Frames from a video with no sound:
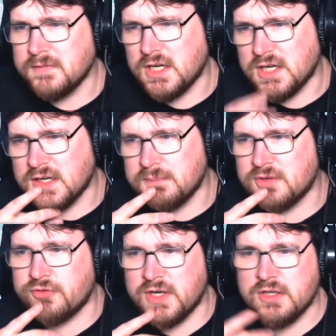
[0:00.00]
Um, a
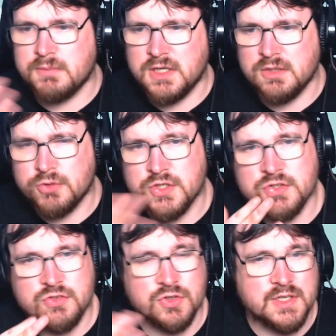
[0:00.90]
friend of mine
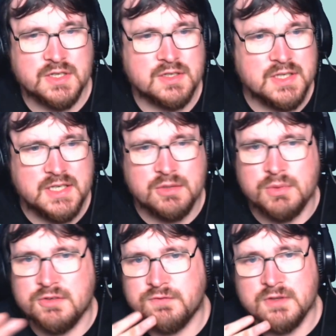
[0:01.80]
was joining a league
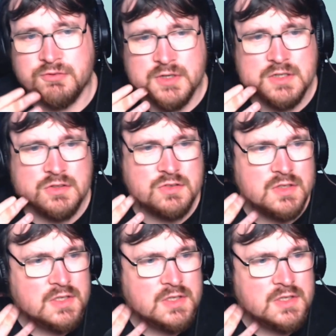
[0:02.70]
with their friends,